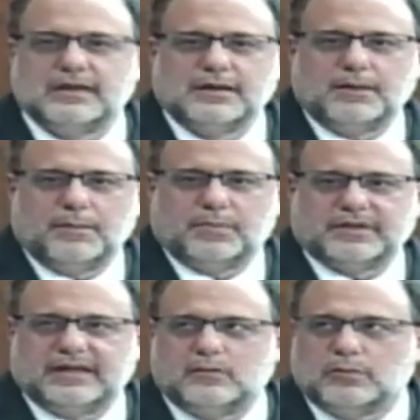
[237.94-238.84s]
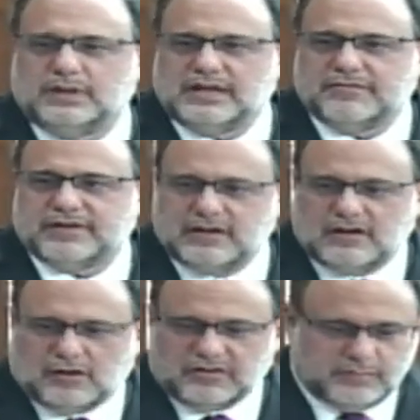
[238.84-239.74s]
but I do believe that there
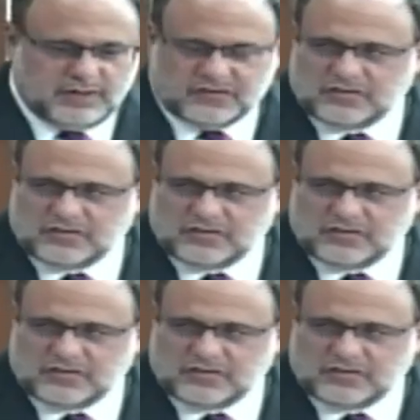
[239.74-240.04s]
ought to be some